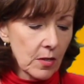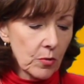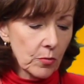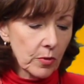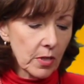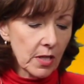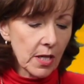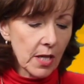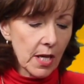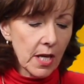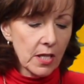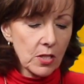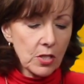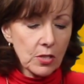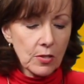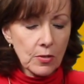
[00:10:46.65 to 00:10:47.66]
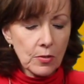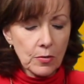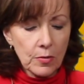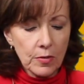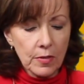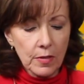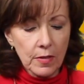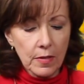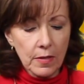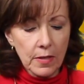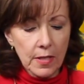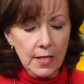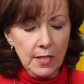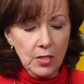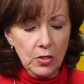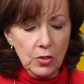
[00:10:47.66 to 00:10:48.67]
I'm going to undo
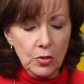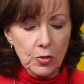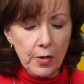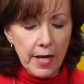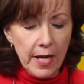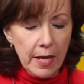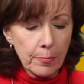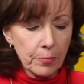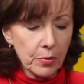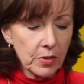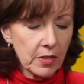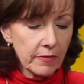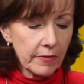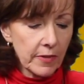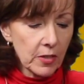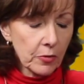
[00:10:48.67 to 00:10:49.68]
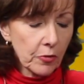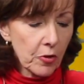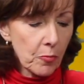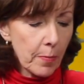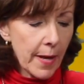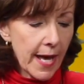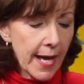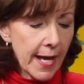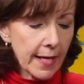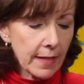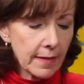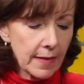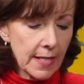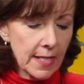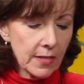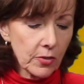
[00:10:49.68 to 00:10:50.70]
this strap, put the Velcro back.
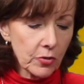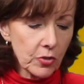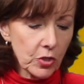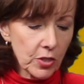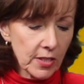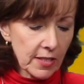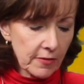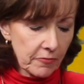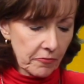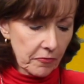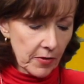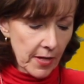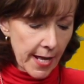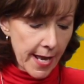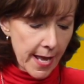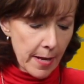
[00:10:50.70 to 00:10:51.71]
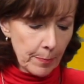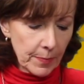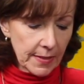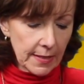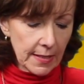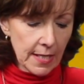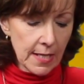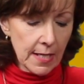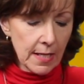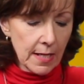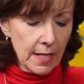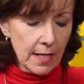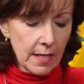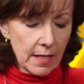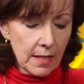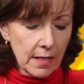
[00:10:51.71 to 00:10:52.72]
These are just flaps.
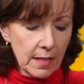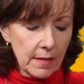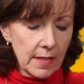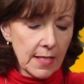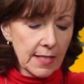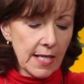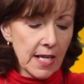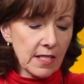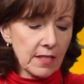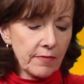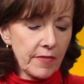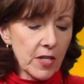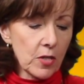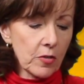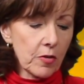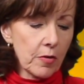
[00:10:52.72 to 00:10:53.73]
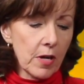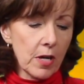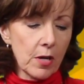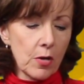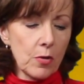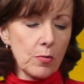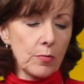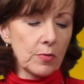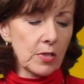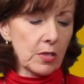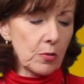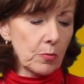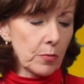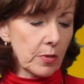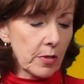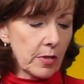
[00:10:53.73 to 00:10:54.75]
This has Velcro,
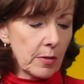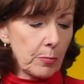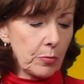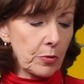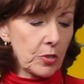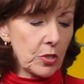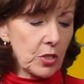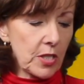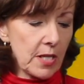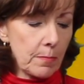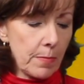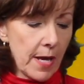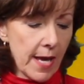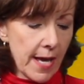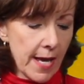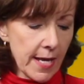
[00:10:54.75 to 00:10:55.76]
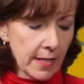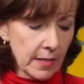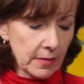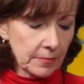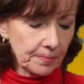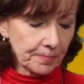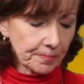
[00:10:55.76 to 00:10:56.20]
so we're going to push it back.